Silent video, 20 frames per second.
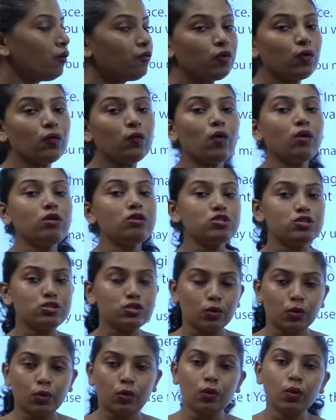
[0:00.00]
you want to
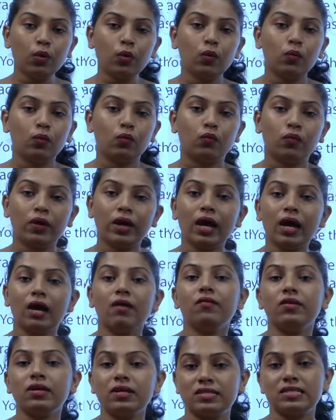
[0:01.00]
know where
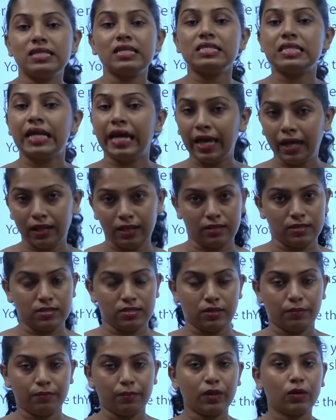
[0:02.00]
was it held,
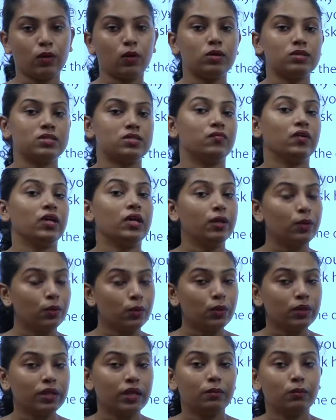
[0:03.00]
because we
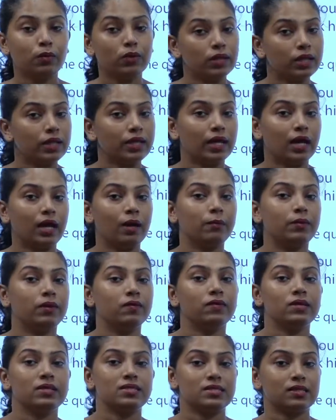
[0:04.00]
know that Mudalihami
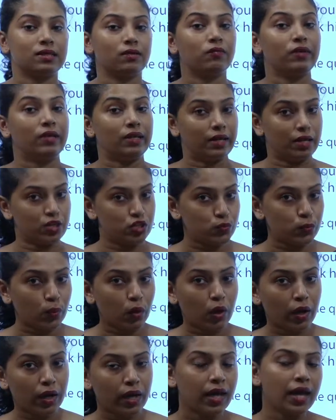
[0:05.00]
was a village
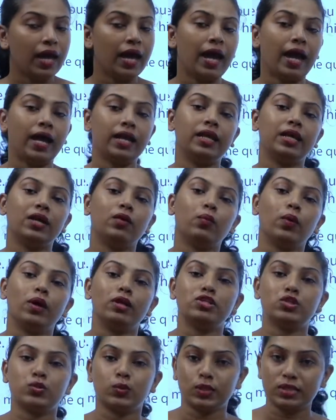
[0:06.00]
boy and he
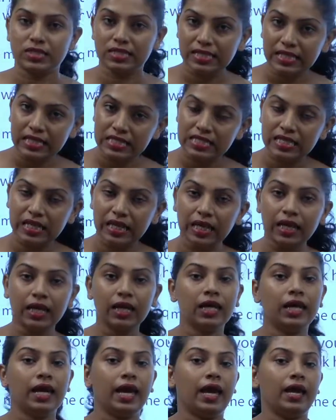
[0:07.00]
went to a city
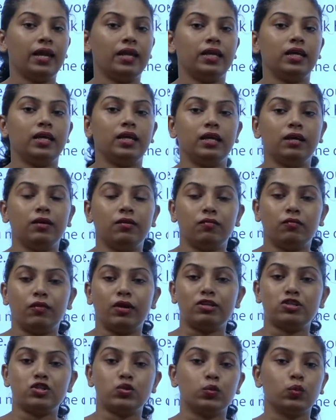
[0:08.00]
and he
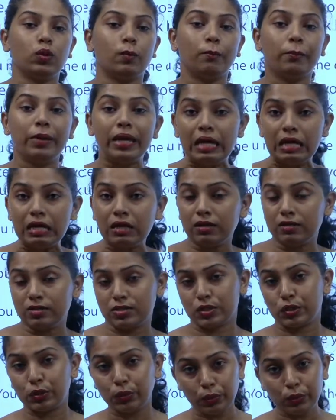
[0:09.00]
went to a big
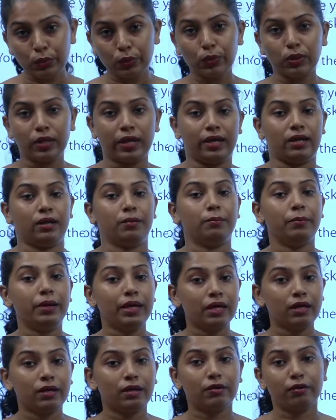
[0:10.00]
school and a
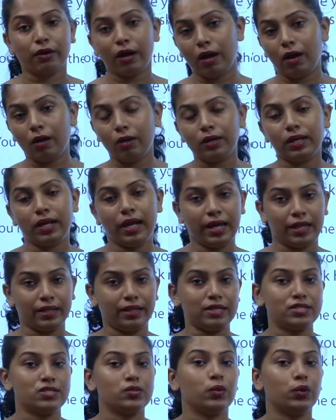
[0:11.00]
big ground like
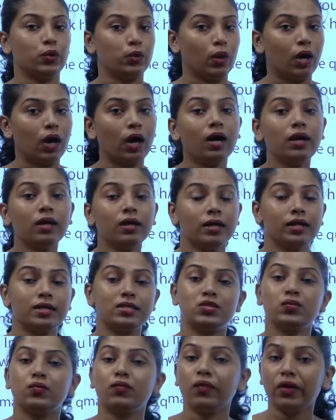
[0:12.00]
that. So you are
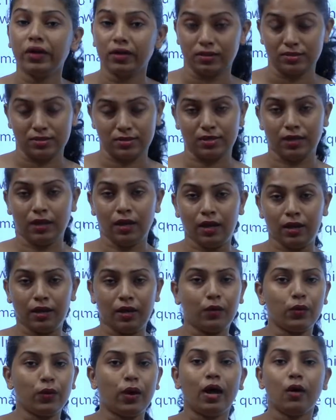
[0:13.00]
his friends. Now
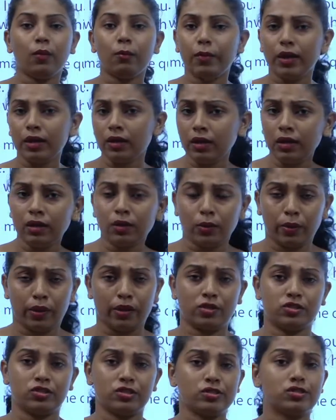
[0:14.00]
you have many
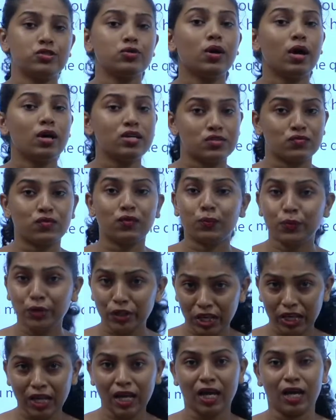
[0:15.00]
questions to ask from
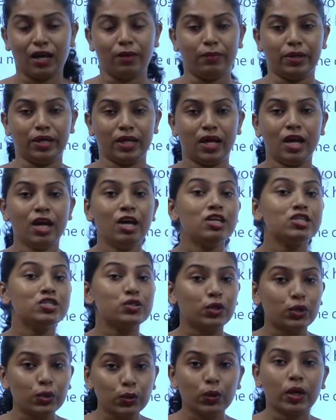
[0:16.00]
Mudalihami. So
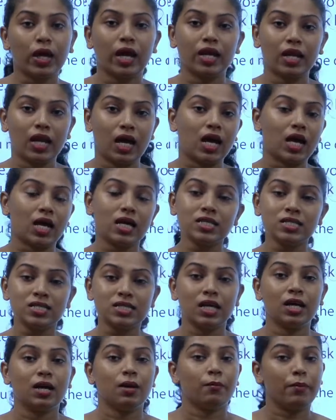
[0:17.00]
you can ask
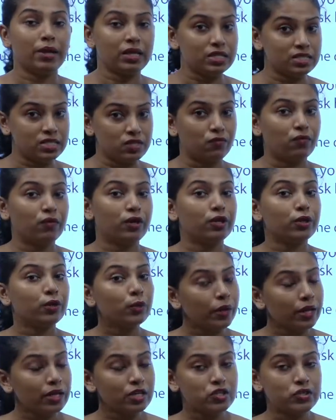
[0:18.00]
many different
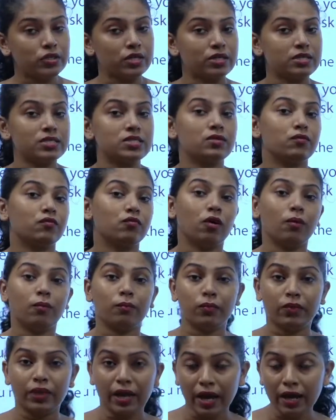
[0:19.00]
questions.
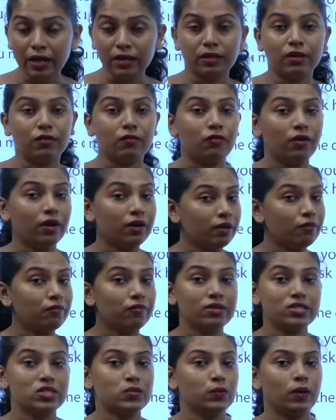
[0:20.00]
From that, the very
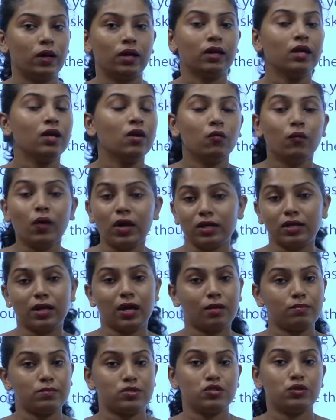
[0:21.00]
first one what
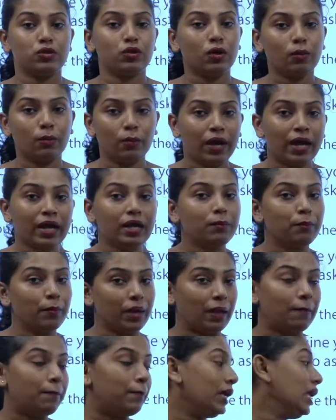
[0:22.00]
comes to your mind
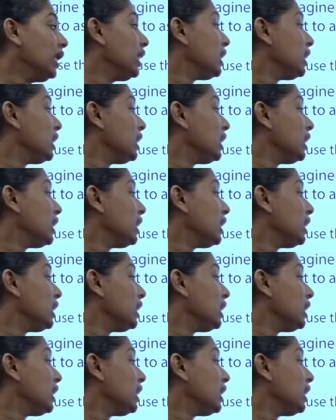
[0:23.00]
may be